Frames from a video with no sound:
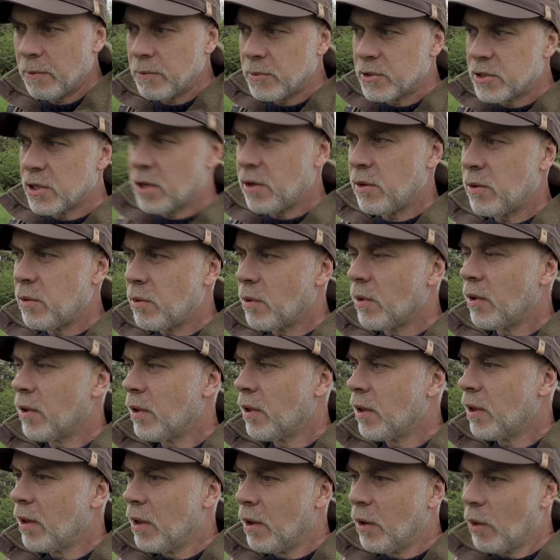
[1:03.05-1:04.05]
so
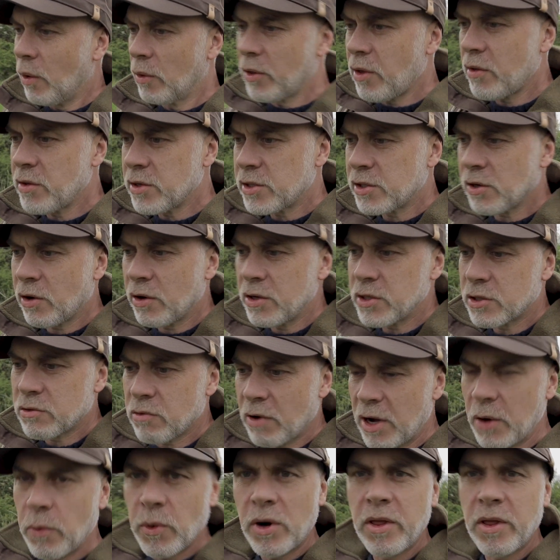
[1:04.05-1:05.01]
although the site's great,